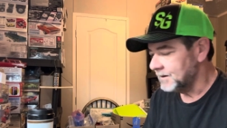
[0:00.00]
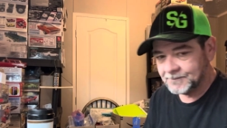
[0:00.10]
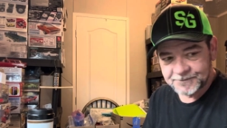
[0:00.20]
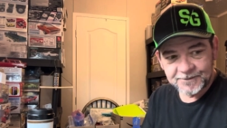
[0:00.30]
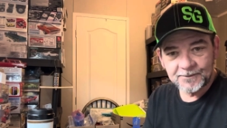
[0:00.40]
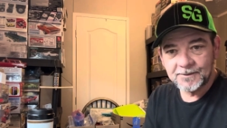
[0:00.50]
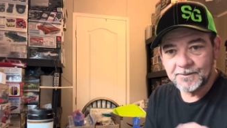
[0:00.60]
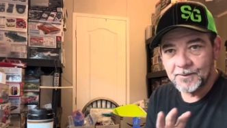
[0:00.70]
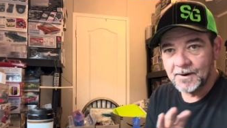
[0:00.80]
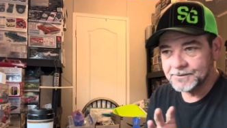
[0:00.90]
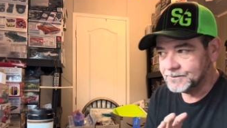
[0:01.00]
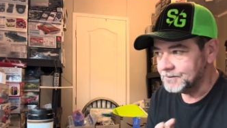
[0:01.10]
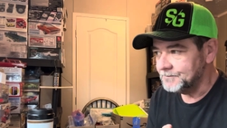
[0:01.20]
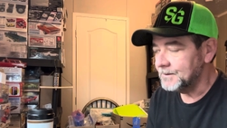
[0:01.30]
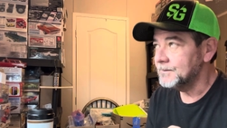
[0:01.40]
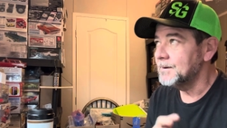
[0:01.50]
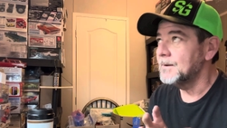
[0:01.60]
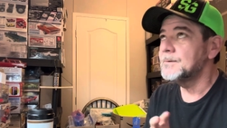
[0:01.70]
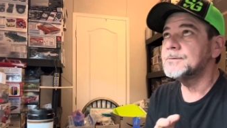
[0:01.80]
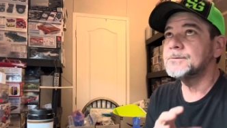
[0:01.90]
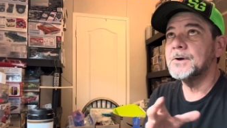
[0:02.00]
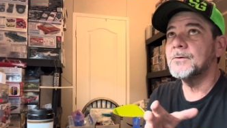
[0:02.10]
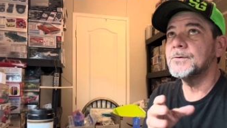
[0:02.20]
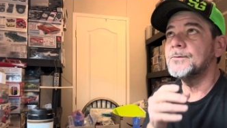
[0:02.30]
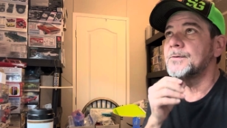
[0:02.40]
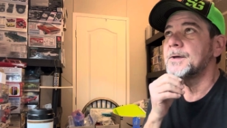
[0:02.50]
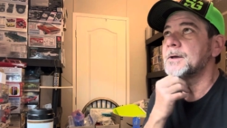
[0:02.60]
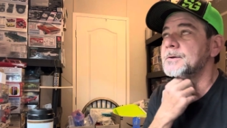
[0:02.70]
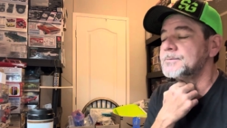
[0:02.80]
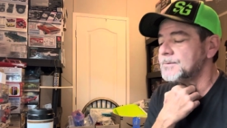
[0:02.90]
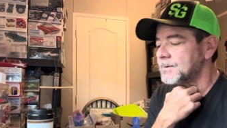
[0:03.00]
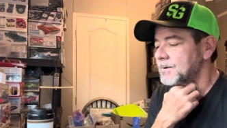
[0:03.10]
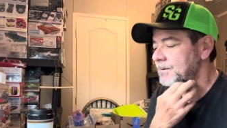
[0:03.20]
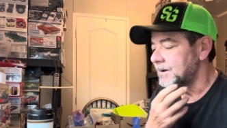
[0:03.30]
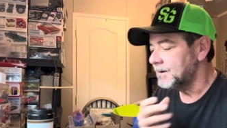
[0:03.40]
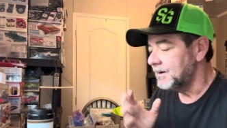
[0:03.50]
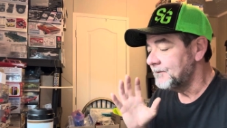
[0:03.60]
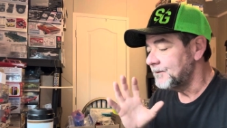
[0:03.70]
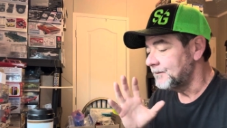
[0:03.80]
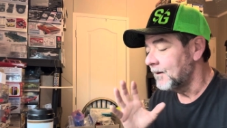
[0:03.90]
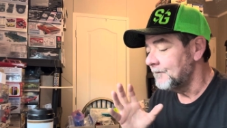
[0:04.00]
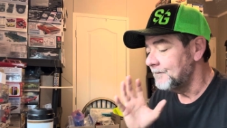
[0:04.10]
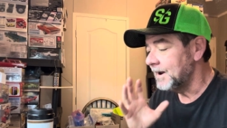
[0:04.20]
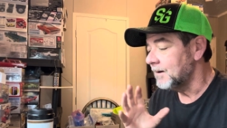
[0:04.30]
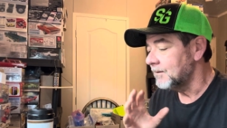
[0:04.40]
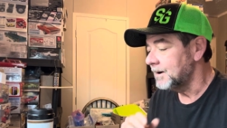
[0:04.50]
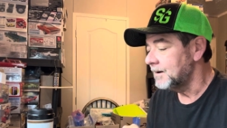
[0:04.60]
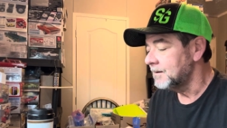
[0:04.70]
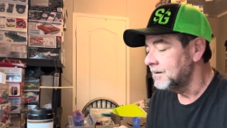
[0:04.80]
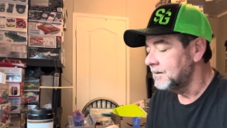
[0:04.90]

I'm still in the process of building others, and y'all know that because you're on here, if you've been on here.